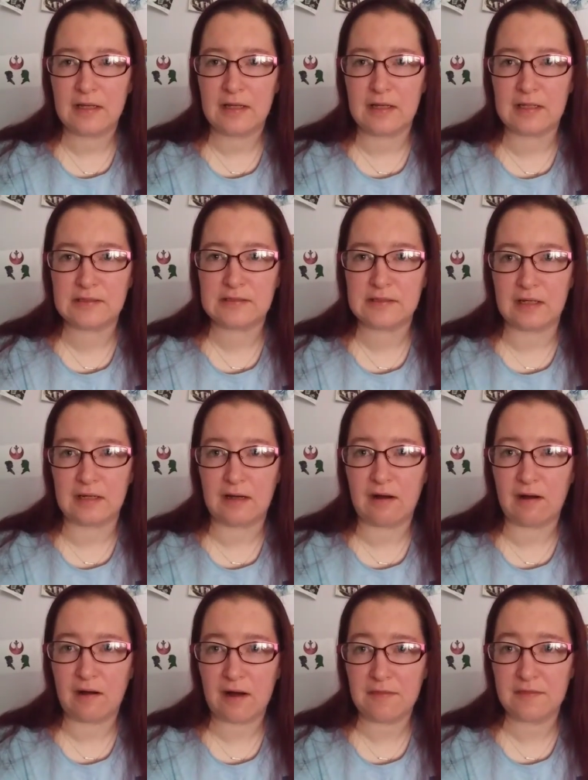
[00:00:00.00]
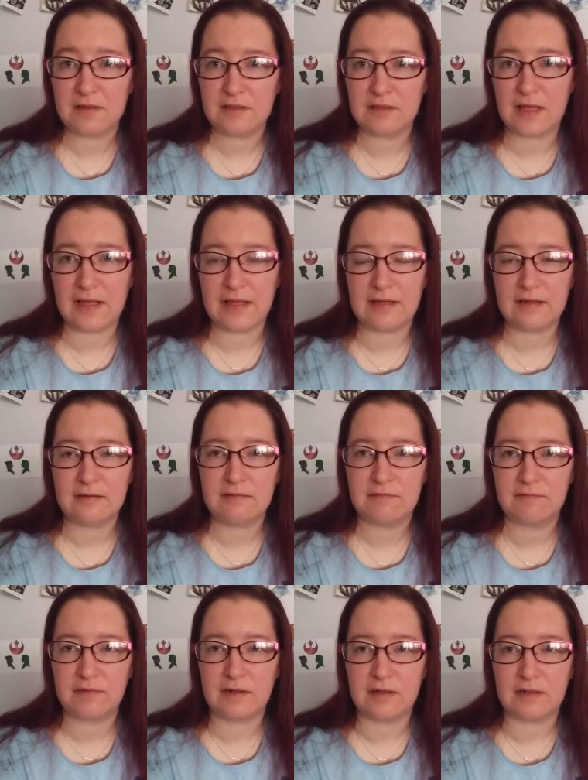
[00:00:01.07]
It's uh, Hoth Leia
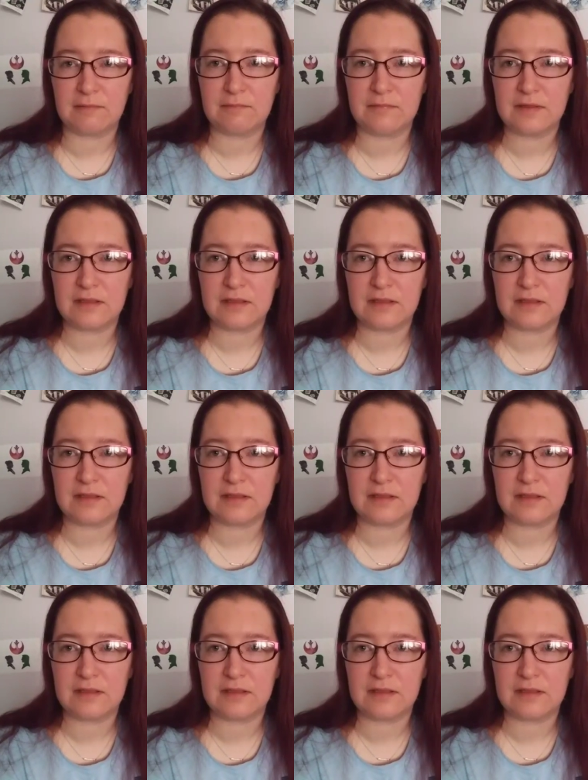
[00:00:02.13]
from